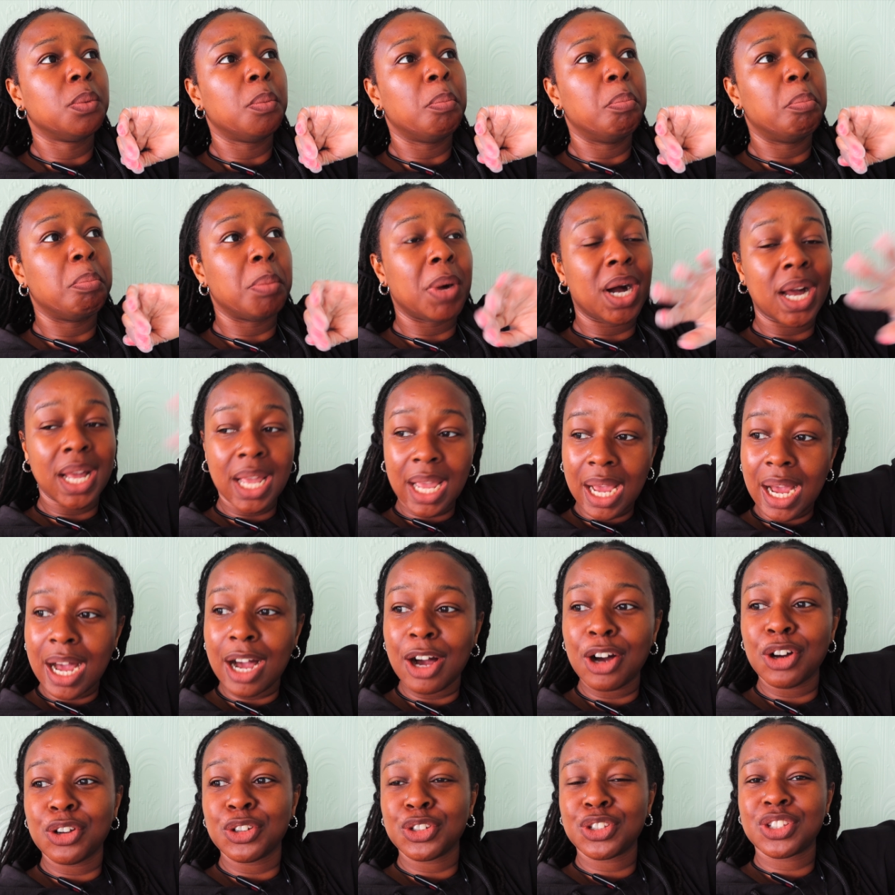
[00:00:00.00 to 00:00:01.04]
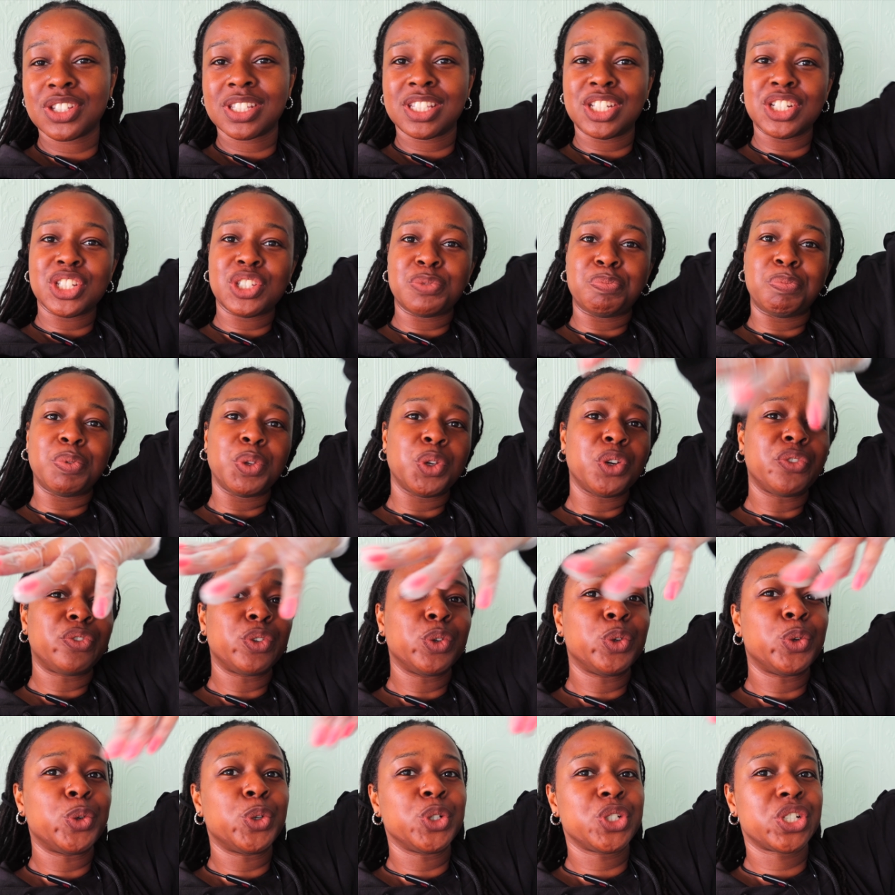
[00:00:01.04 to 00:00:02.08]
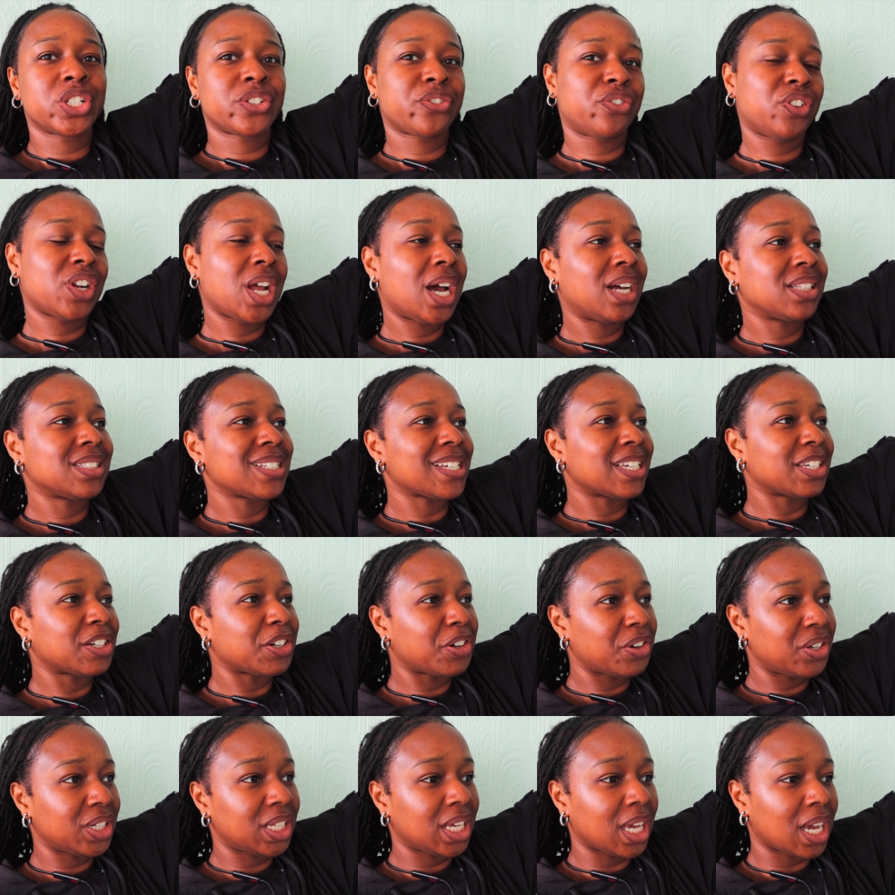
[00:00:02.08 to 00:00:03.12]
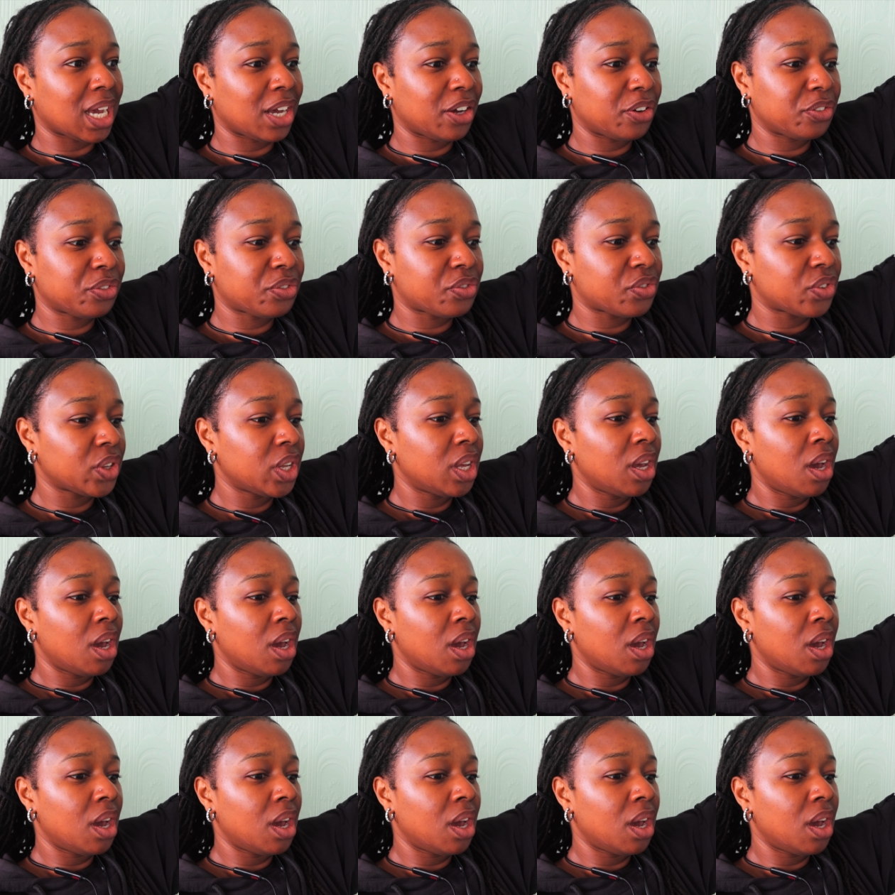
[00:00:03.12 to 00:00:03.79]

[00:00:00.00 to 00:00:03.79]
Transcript: My house, this beautiful gorgeous flat that I currently have,